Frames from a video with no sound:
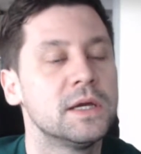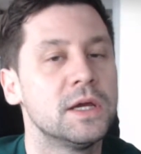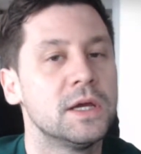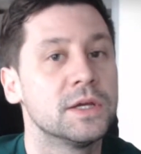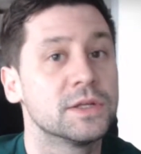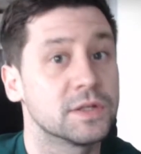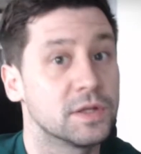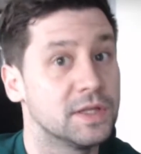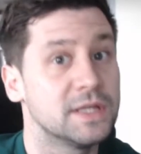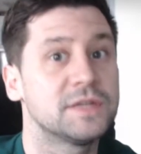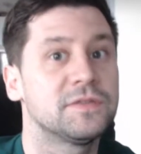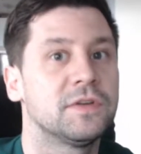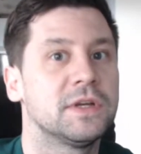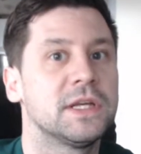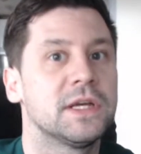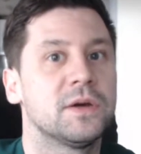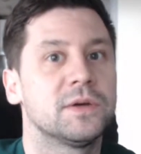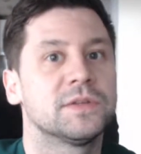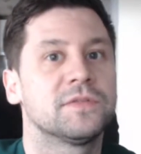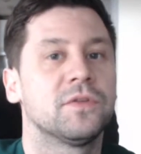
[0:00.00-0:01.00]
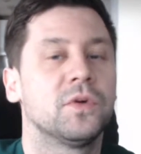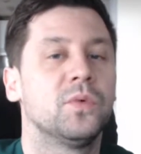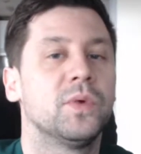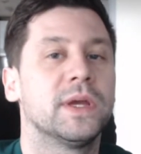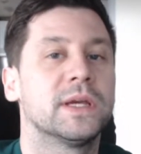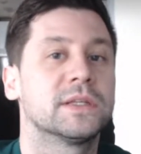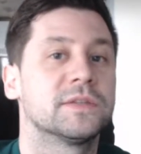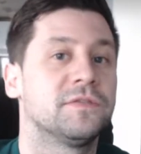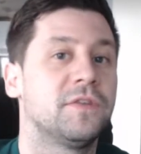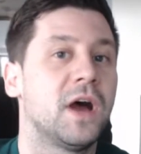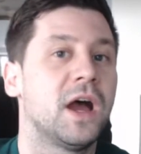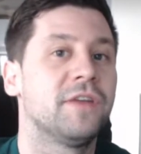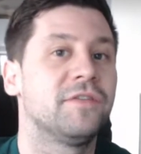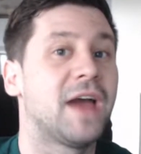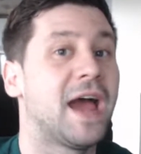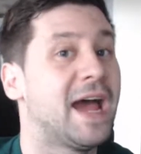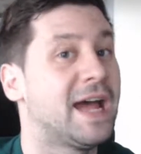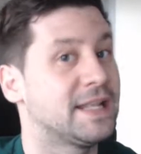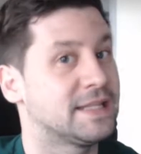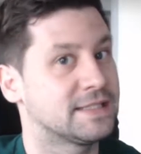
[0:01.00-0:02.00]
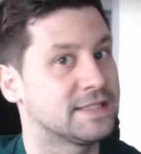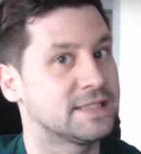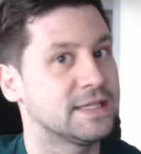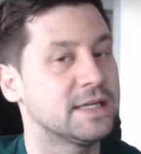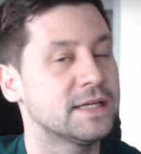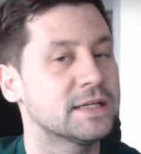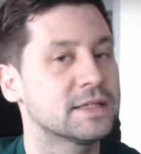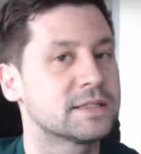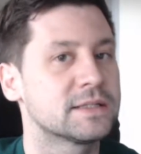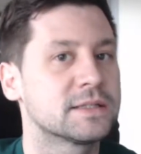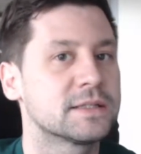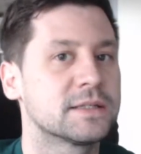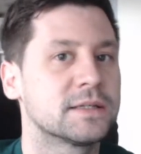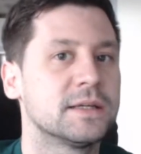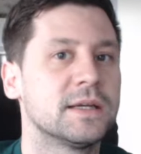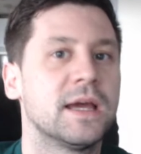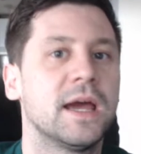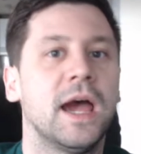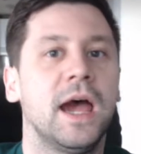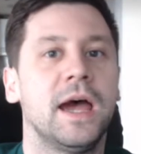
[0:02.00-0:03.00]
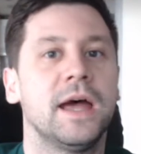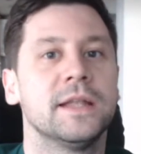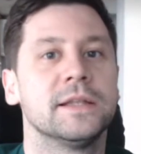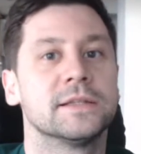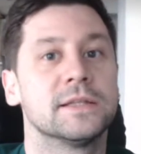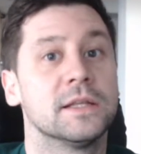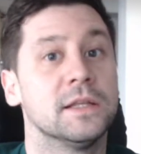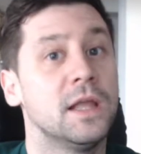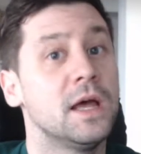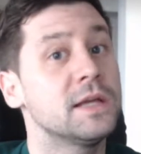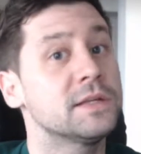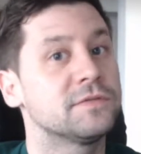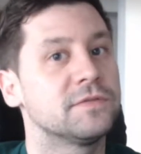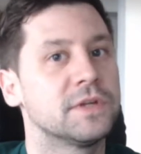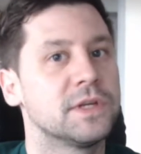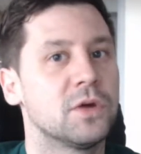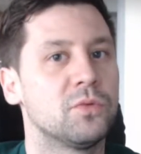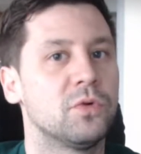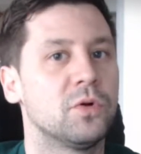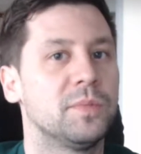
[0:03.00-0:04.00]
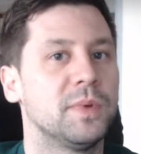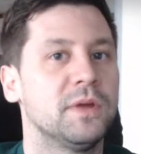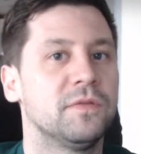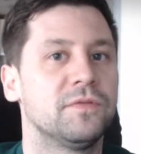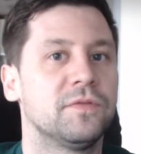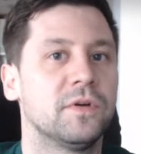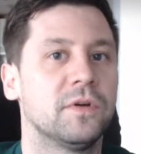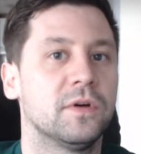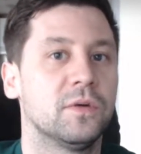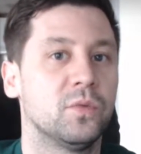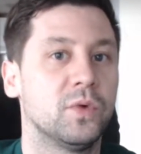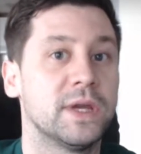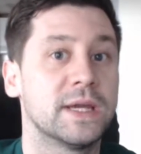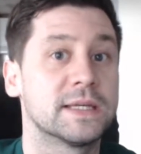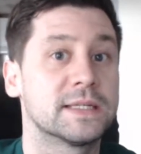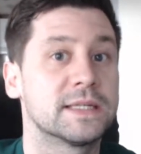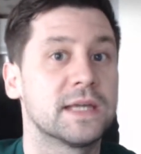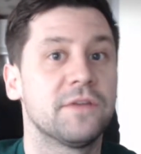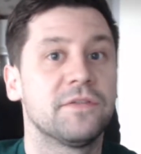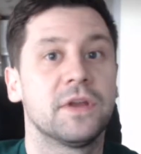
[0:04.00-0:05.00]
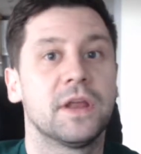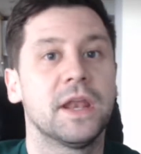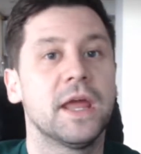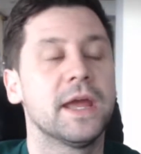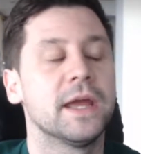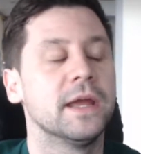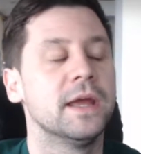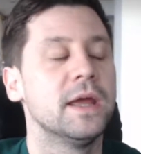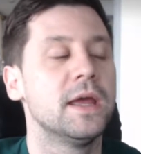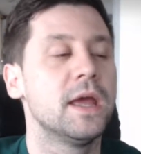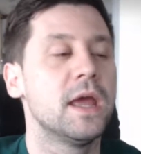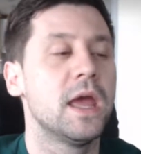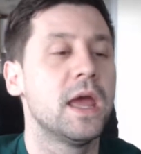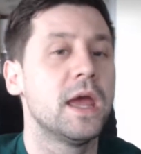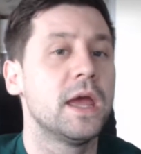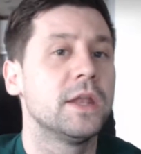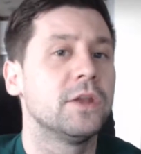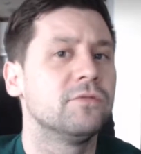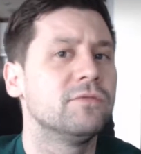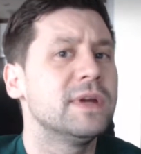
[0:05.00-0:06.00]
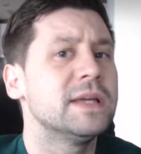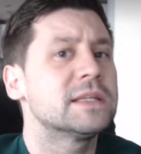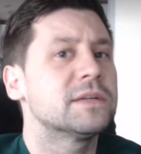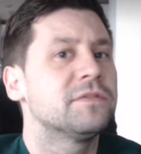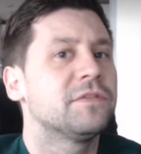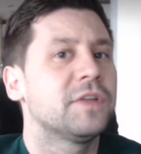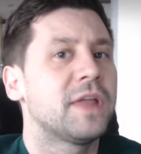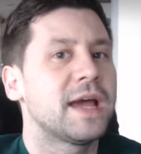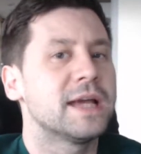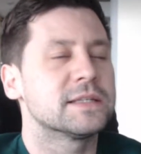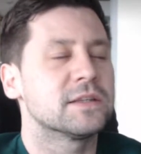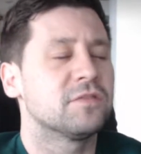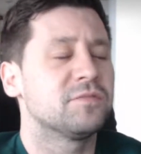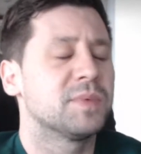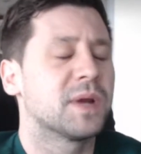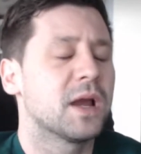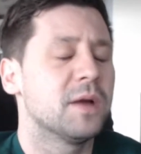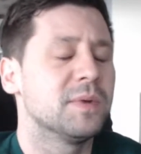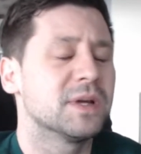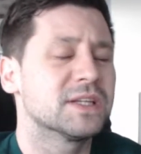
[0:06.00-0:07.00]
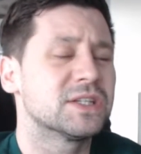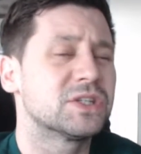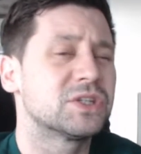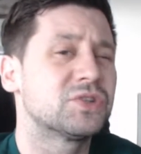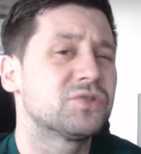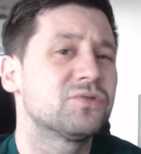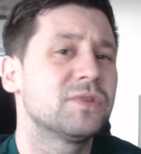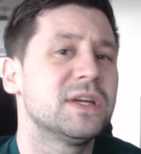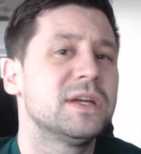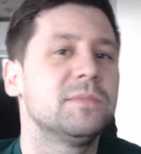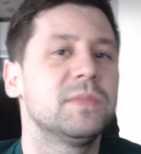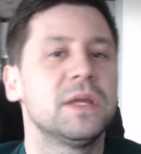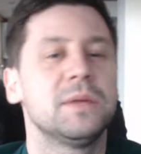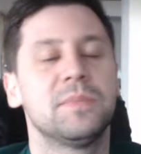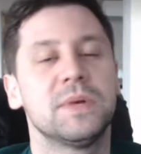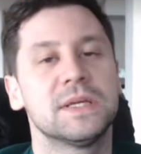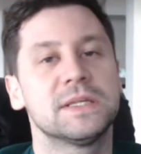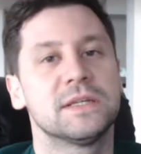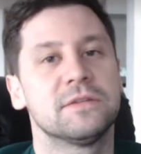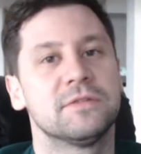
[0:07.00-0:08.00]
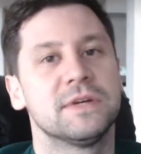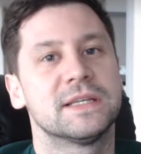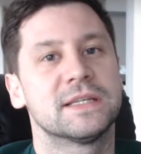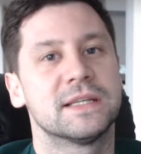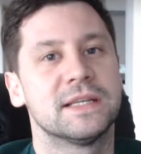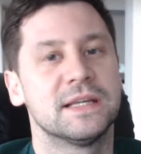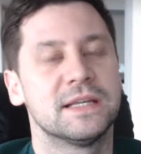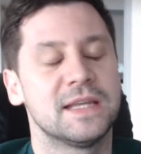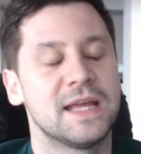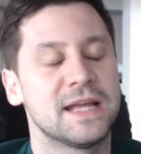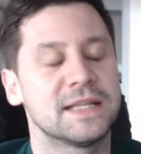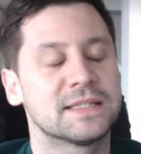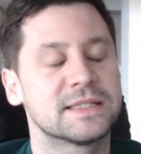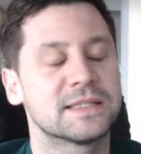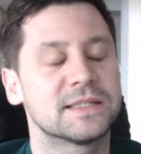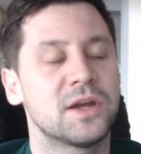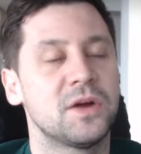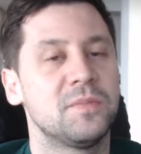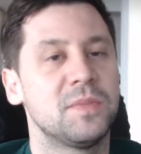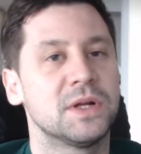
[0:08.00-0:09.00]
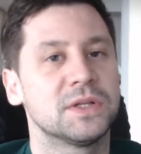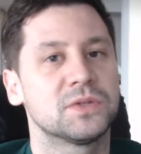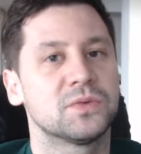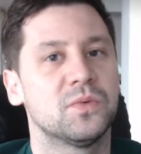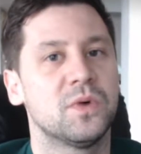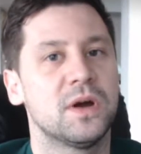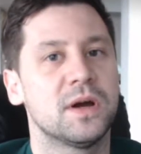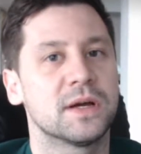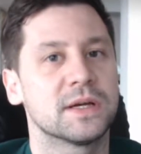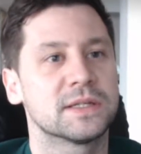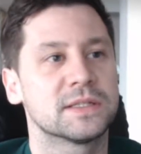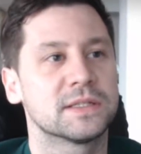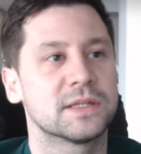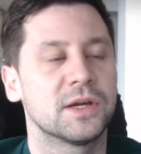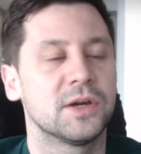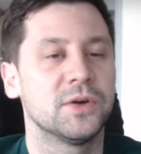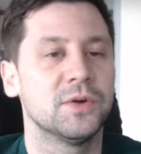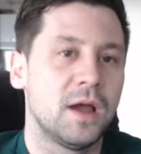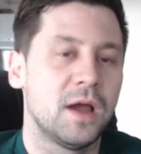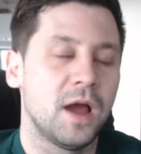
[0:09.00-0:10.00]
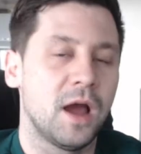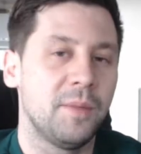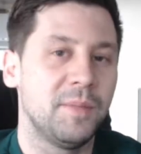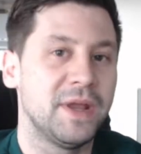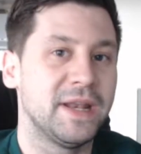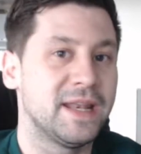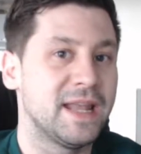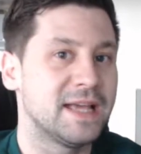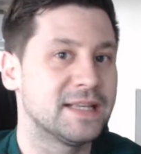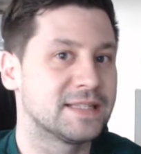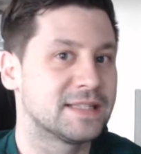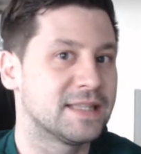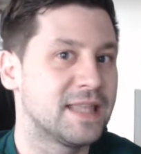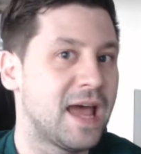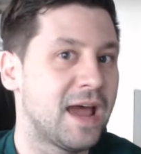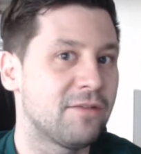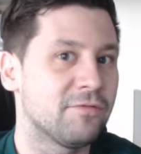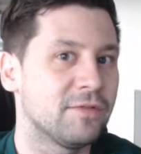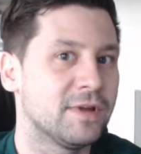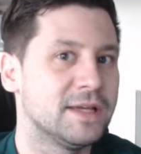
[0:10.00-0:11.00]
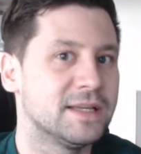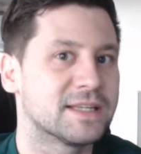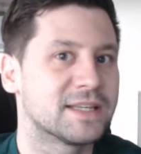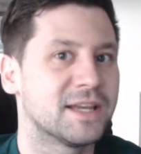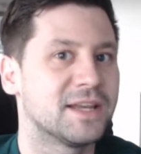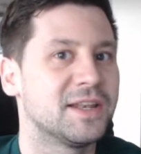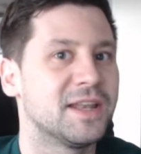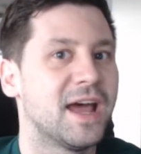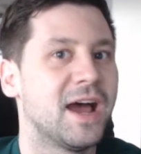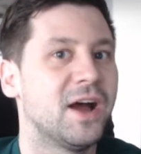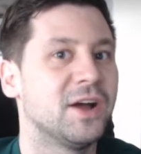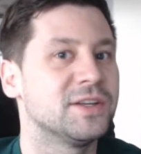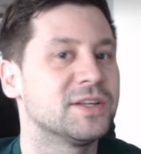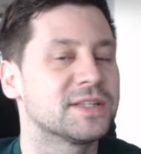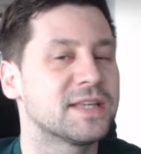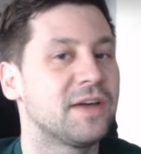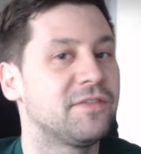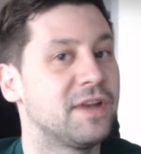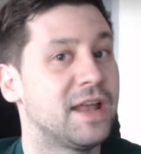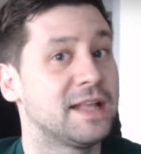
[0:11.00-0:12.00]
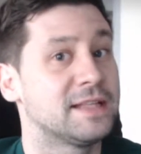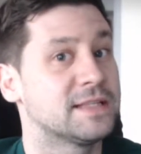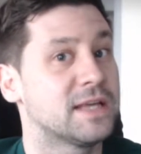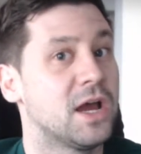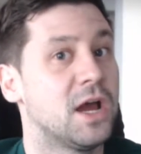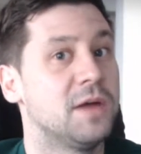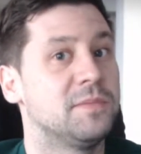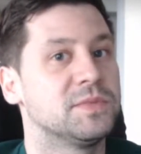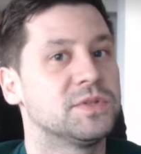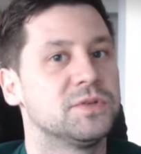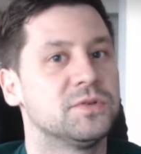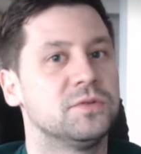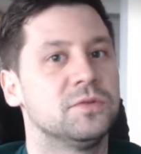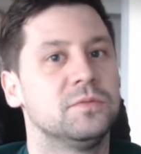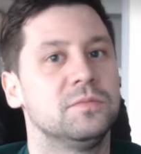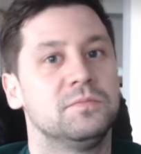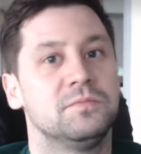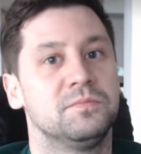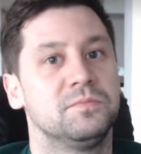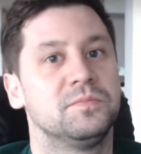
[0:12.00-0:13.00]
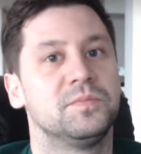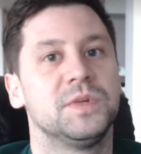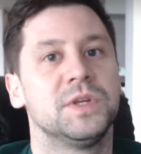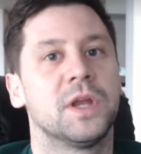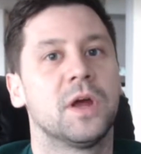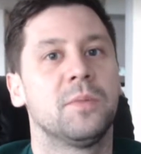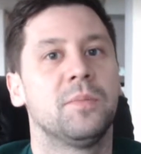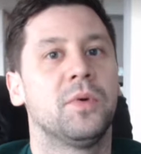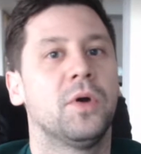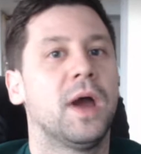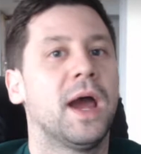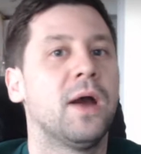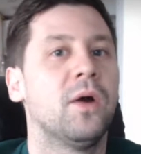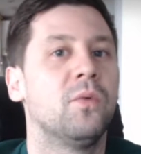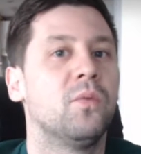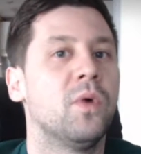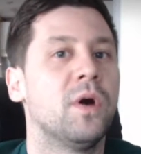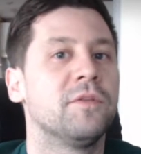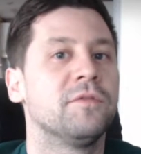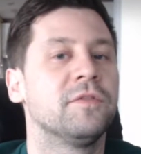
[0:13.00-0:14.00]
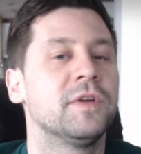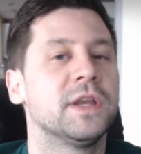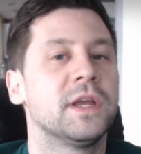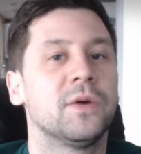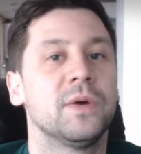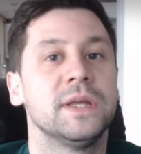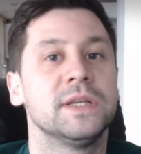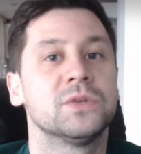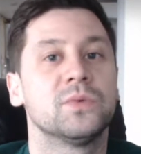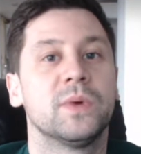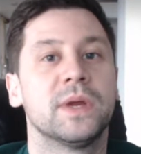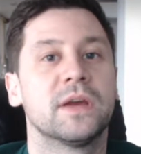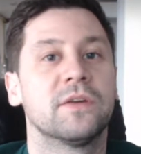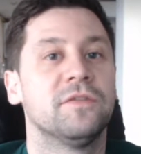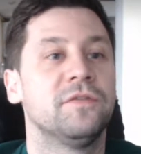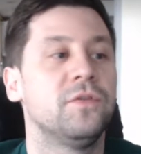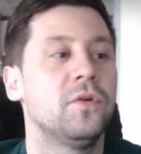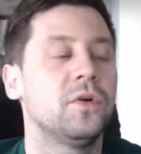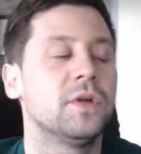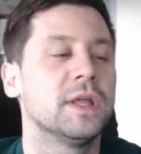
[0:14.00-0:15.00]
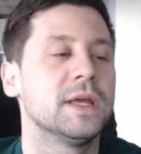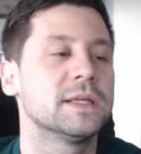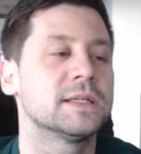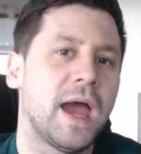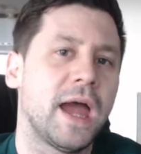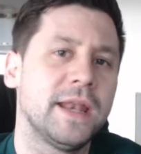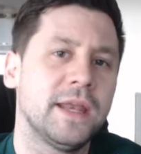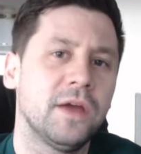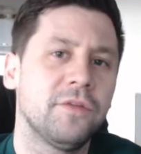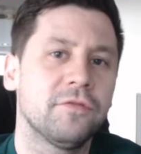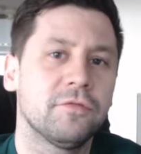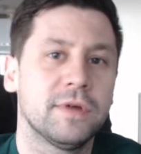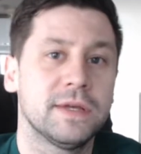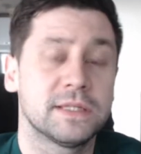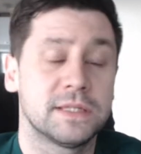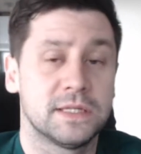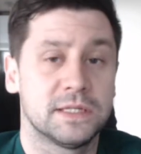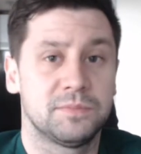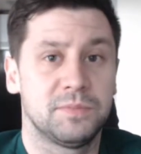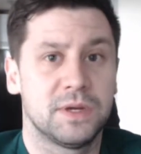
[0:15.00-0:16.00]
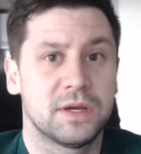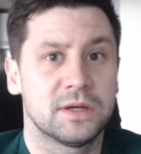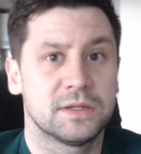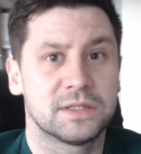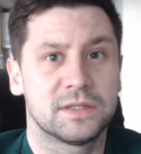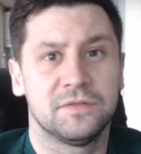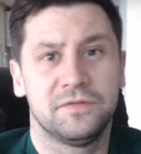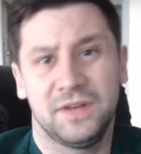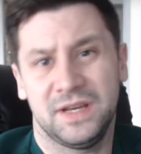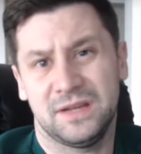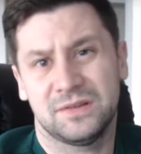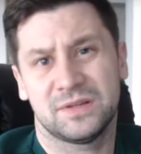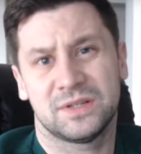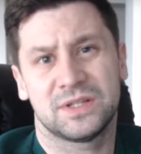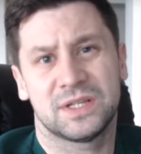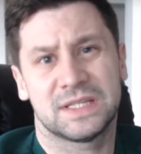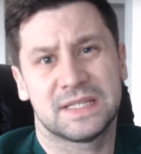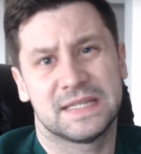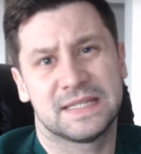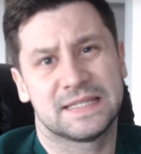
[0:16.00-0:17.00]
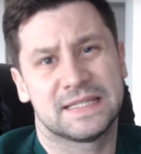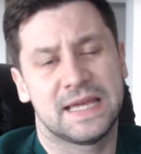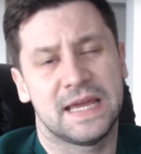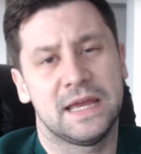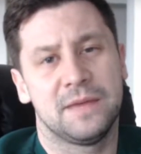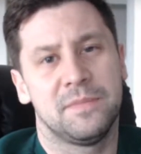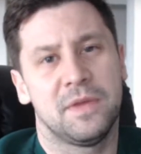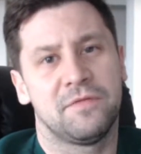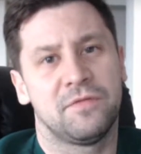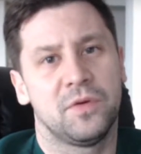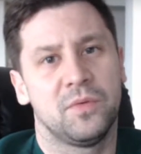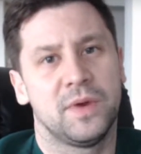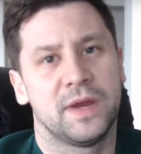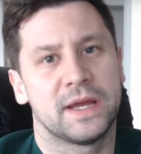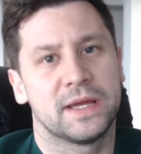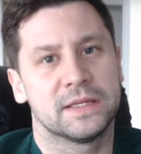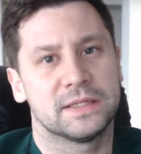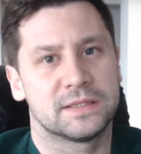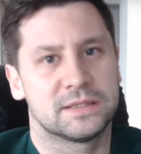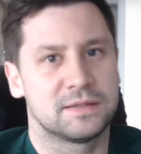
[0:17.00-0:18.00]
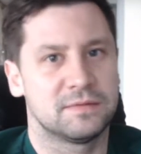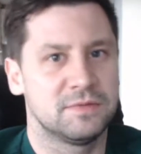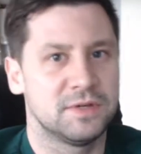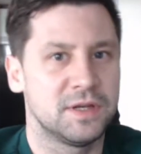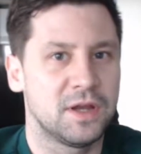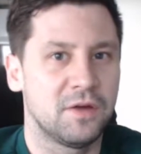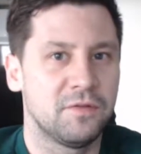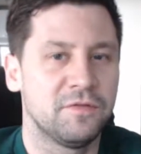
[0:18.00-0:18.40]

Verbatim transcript: So this video is for weeks five and six, and the last video will be for week seven and eight. The reason for that is I've become extremely busy recently and had so much work. So, I mean, there's that reason that I just haven't had time to you know put out one video each week for this and the other reason is because the videos are just the same every week it's you know